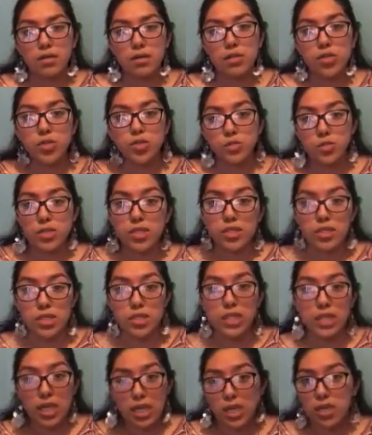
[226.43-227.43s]
the students
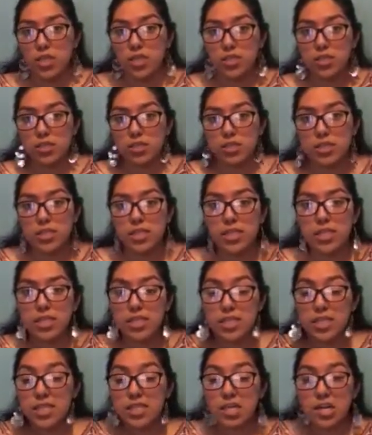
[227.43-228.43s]
engaged. And since
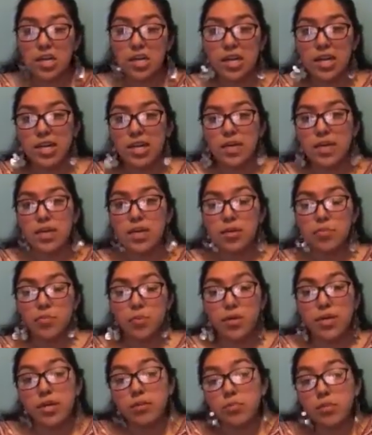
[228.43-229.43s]
these are like
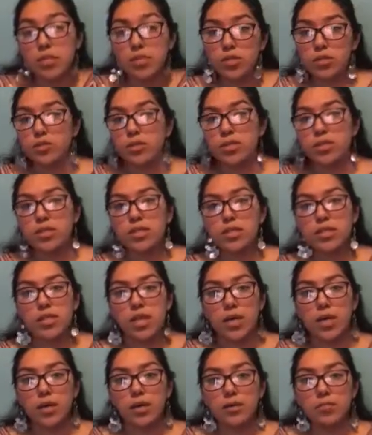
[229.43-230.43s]
pre-AP students,
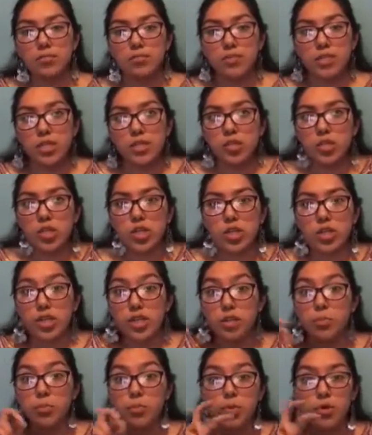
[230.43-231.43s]
they usually
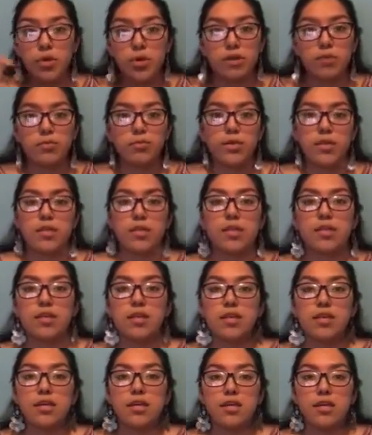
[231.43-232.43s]
get bored
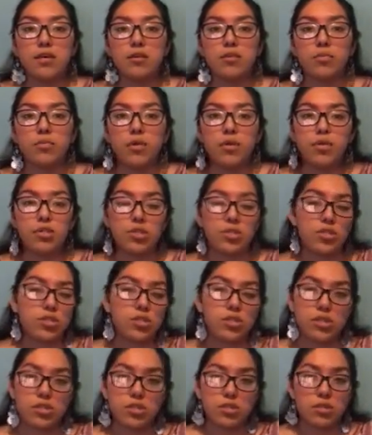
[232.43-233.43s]
with
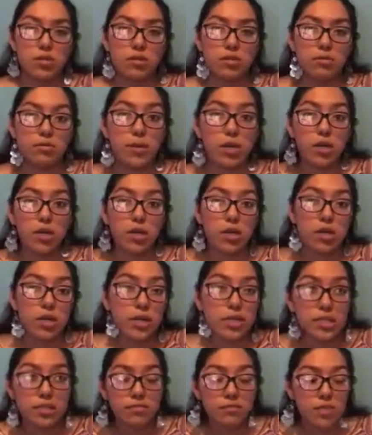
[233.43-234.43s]
just regular
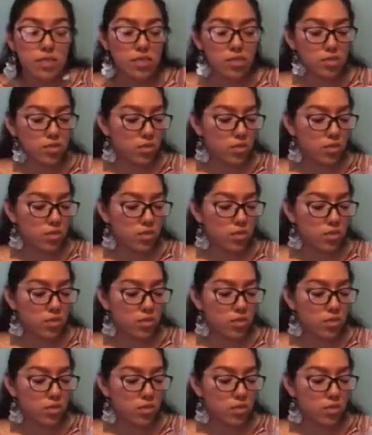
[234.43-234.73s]
activities.